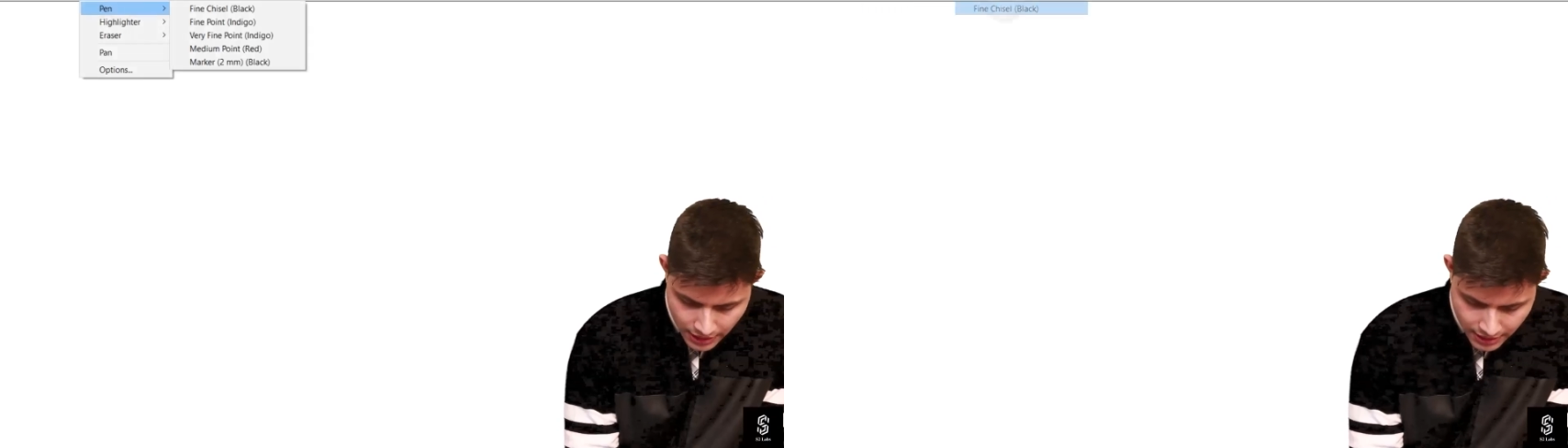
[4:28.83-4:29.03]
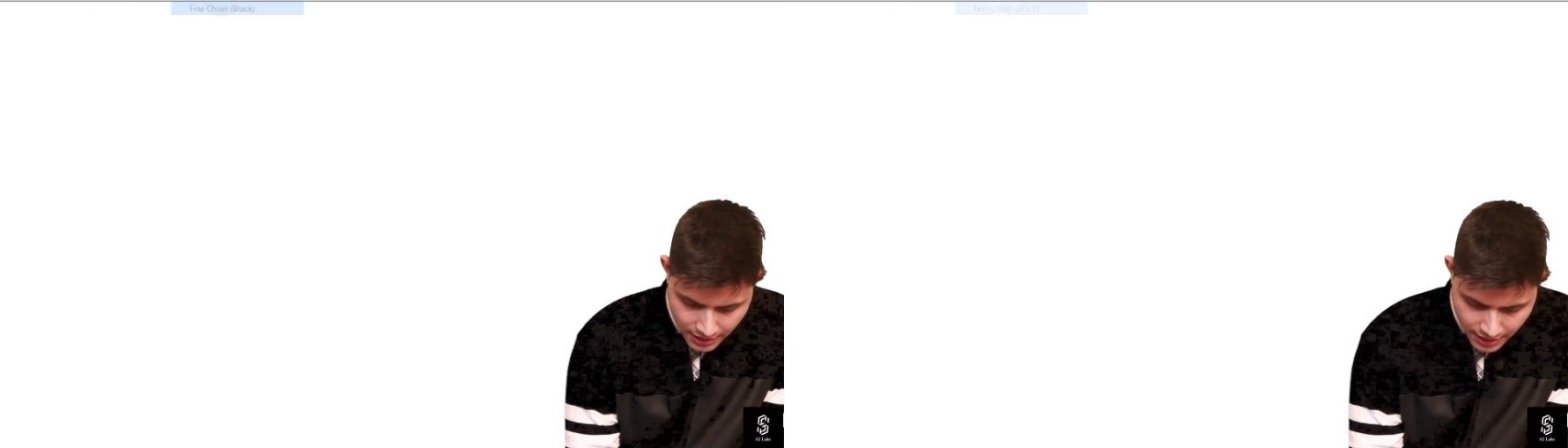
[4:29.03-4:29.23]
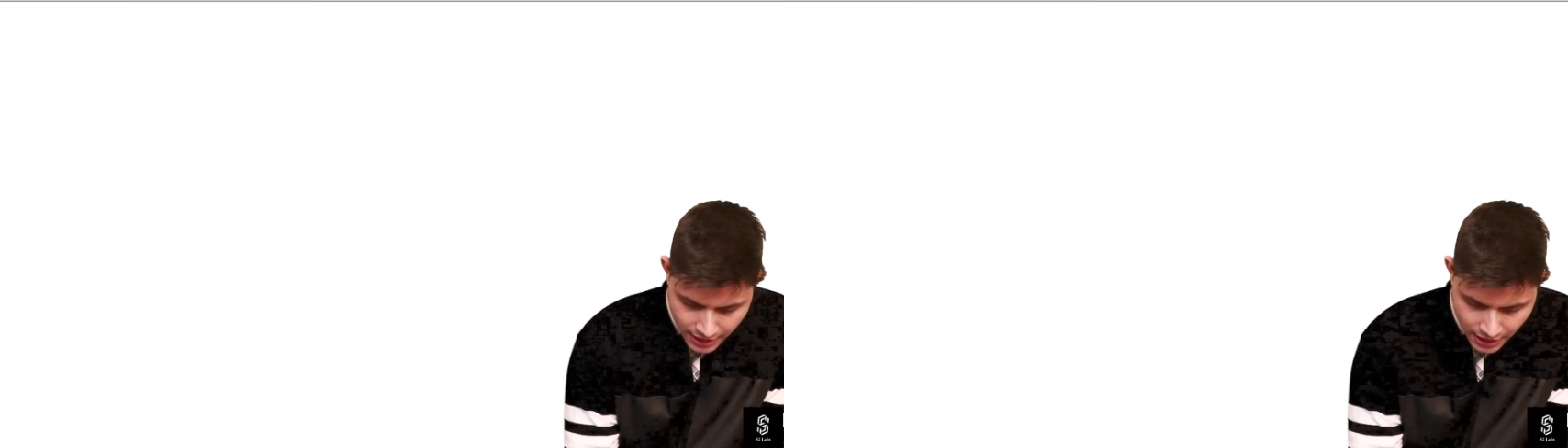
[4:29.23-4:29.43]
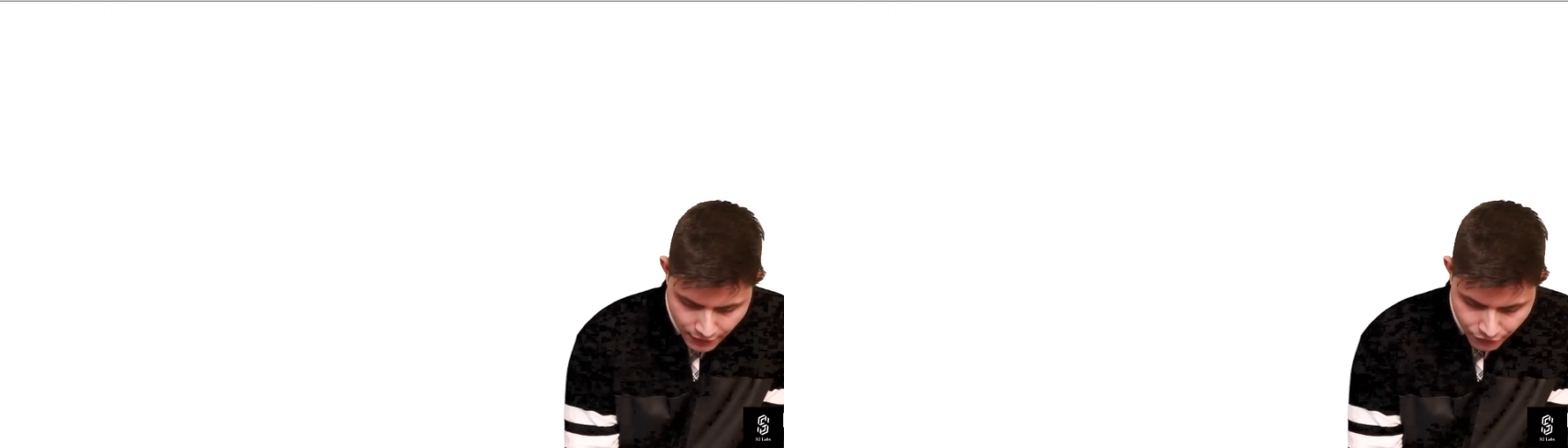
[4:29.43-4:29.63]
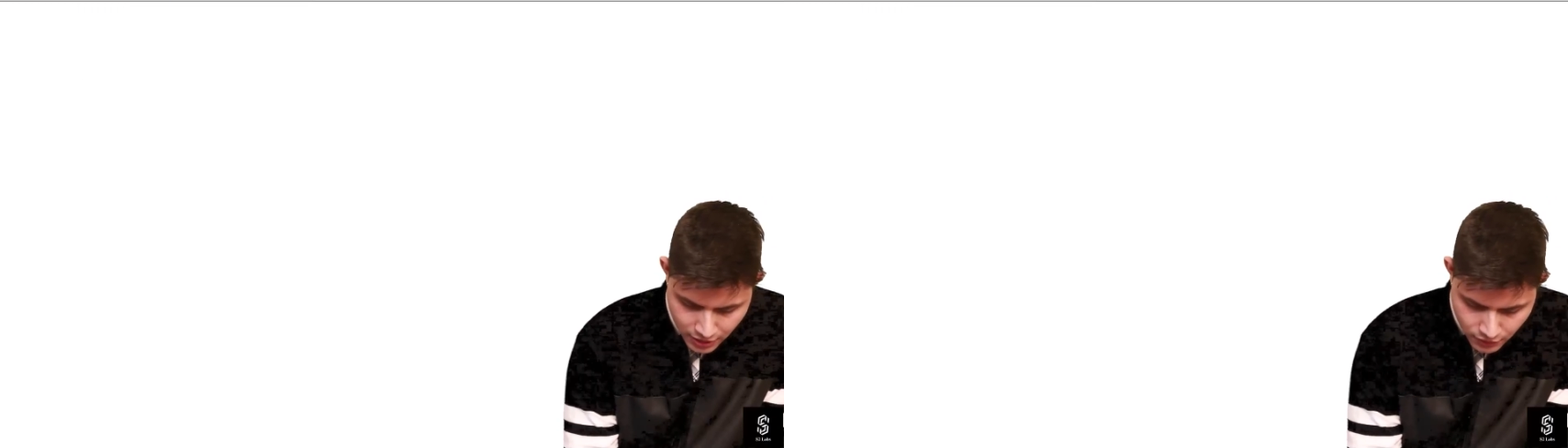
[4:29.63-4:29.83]
like create a
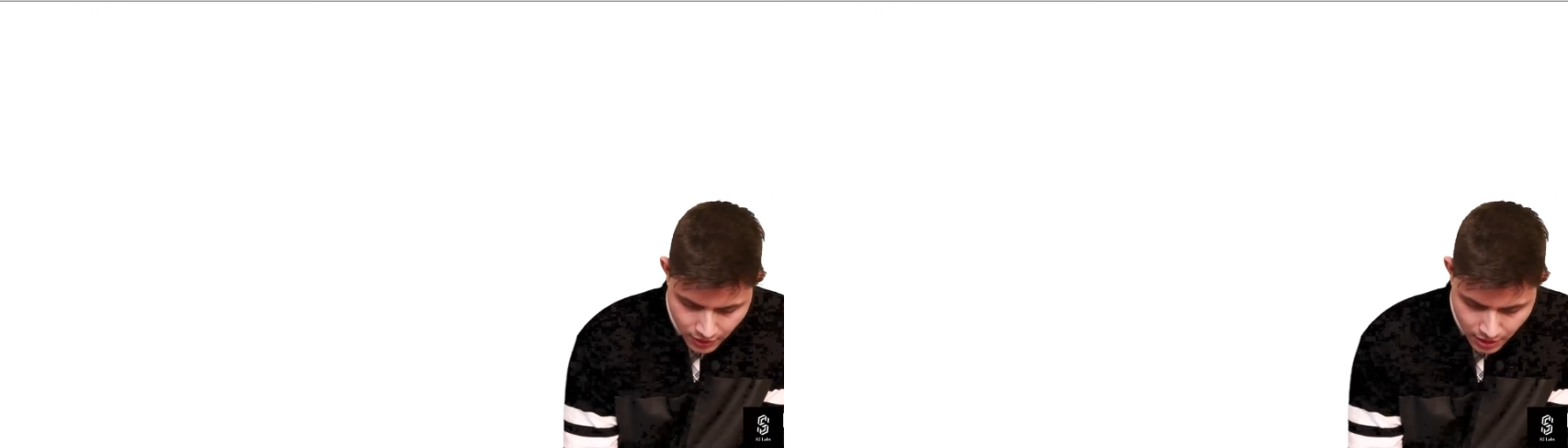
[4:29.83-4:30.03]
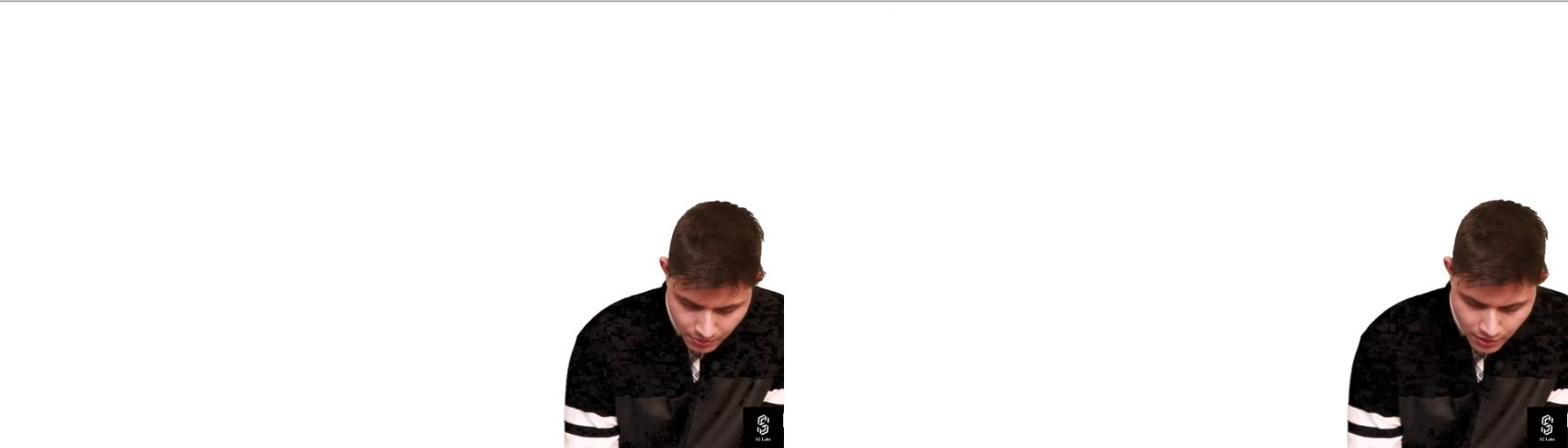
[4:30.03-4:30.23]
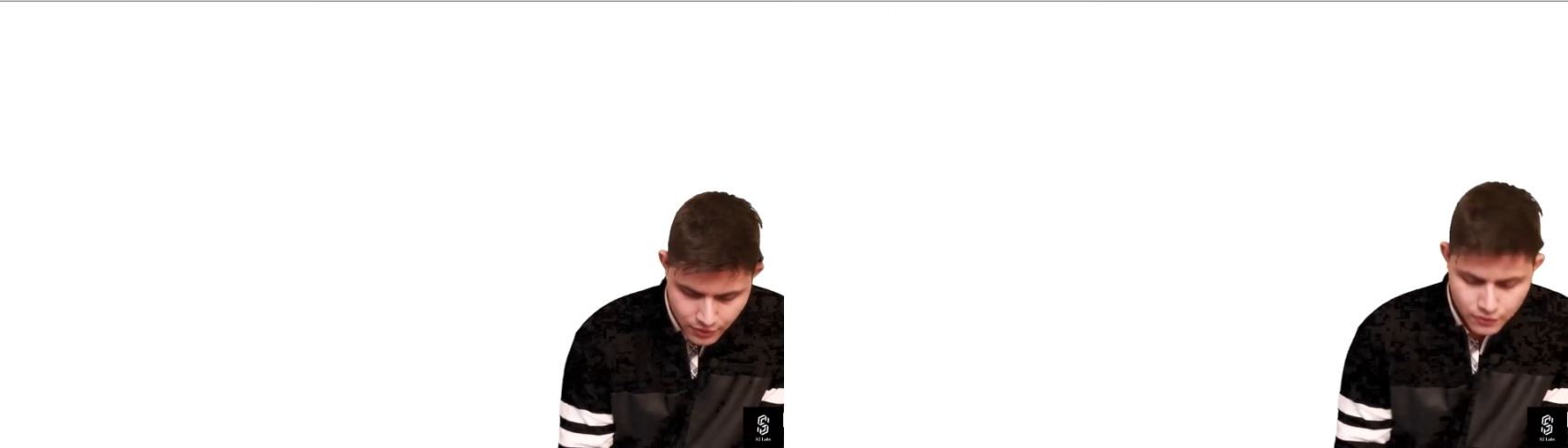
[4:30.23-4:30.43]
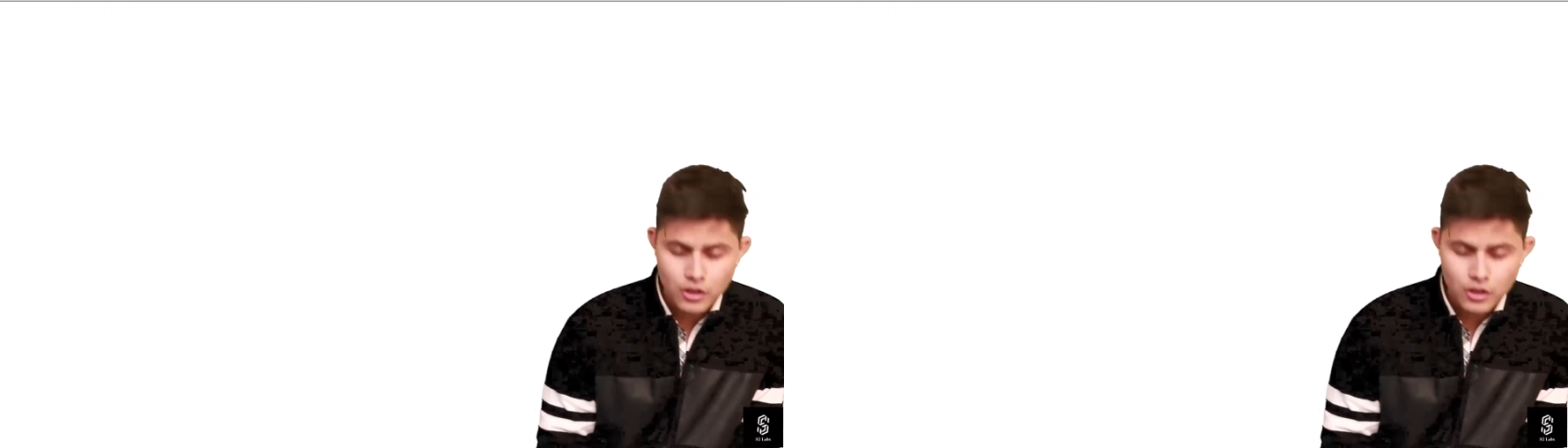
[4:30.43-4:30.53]
reference variable which